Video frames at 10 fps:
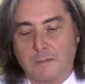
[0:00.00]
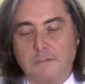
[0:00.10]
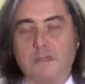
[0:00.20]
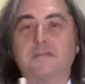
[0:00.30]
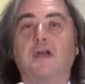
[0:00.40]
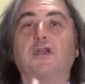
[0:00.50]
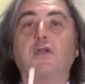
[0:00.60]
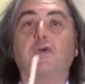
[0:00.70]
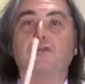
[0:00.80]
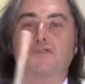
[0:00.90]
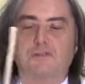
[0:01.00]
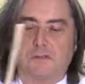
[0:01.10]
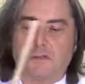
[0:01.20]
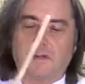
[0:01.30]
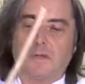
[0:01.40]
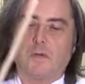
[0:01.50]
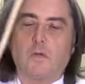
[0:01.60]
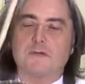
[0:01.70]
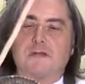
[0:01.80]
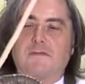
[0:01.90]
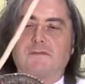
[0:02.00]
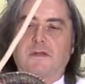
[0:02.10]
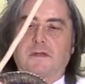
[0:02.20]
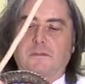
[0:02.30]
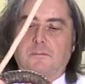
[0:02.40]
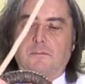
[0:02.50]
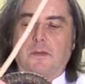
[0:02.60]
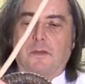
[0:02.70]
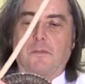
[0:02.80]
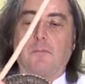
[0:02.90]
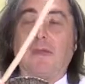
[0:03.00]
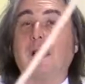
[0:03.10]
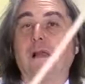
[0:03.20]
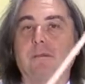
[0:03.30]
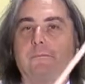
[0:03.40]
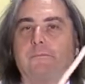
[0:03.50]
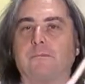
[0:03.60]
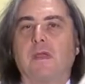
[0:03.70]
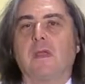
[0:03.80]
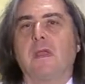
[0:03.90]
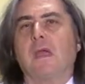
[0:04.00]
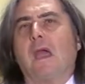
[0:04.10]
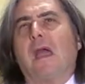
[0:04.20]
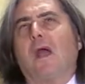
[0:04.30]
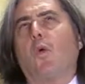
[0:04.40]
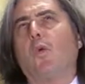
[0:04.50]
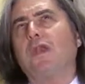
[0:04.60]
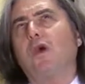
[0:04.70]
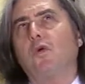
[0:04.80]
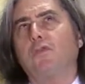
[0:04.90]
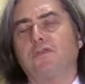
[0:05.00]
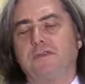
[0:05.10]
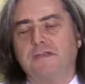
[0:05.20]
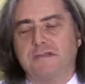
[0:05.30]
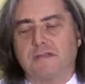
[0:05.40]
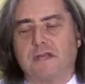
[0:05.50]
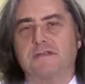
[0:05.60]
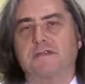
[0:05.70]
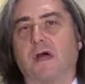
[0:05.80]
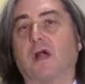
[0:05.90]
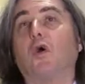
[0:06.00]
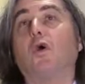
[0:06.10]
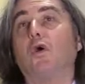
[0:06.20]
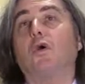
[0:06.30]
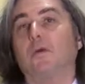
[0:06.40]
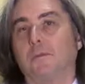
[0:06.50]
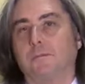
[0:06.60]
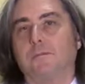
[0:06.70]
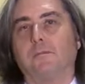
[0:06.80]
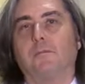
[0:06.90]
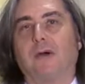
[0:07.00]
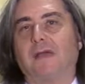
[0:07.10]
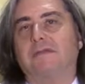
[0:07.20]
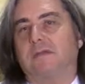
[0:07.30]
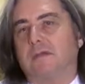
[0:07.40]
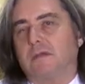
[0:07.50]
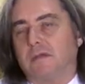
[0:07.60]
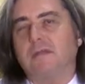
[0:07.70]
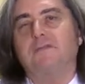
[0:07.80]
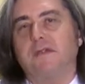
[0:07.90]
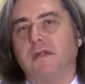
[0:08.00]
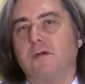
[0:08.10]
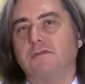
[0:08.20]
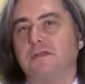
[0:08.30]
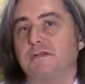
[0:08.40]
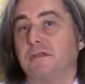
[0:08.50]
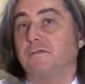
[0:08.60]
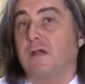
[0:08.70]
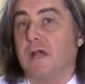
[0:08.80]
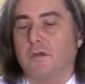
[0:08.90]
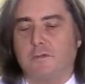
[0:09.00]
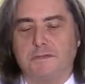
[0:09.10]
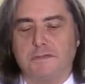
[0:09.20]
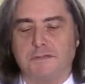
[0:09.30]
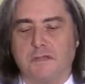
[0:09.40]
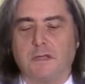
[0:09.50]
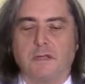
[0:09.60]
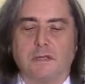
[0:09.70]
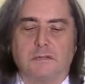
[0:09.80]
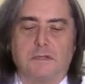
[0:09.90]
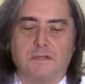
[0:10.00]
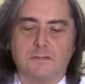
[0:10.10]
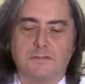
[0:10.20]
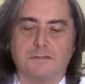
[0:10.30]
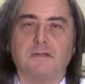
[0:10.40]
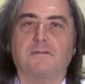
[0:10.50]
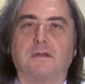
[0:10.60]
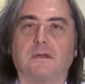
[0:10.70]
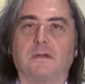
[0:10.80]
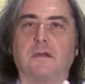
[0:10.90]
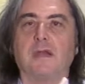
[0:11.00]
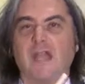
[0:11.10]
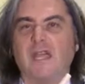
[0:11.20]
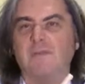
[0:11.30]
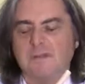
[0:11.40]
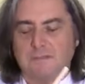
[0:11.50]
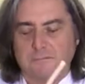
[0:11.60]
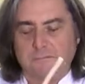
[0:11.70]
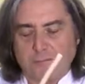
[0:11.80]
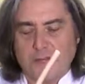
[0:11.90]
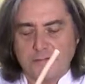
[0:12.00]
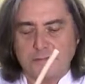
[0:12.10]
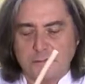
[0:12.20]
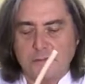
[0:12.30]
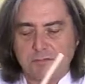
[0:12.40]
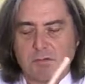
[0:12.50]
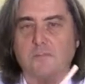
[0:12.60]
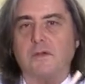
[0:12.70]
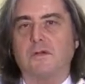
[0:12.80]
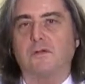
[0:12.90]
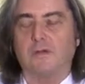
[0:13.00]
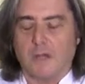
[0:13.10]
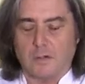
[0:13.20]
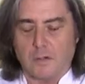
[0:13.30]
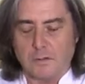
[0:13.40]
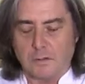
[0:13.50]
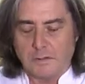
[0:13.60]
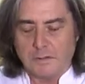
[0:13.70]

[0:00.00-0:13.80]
This is a huge West African uh, bell. Mm? We know this as agogo, mm? but in different countries, in different languages, they use different names. For us, it's normally called agogo.